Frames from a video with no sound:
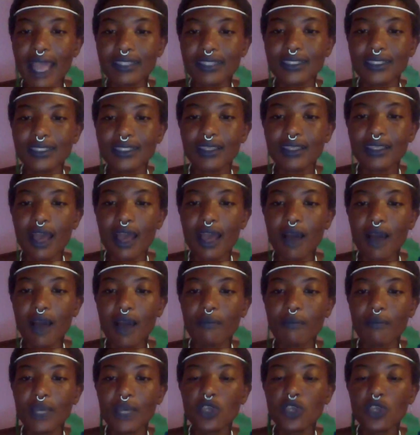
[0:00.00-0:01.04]
that,
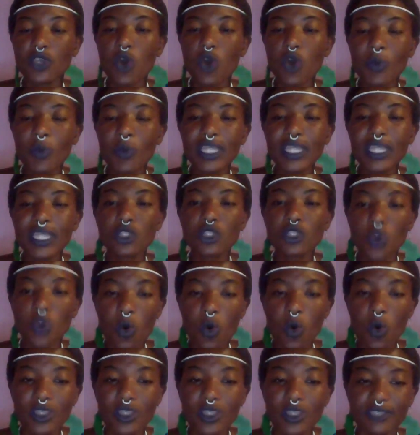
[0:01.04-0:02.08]
you're opening
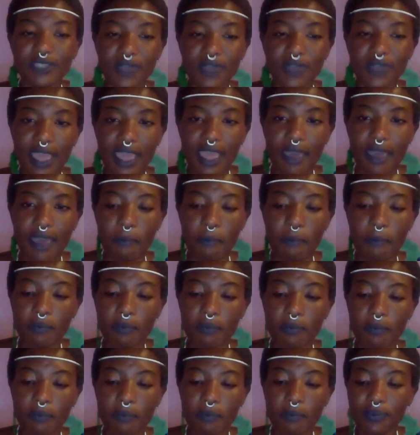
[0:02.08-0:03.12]
doors for
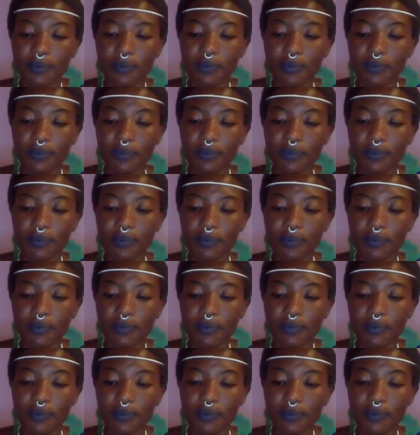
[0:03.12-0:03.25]
them.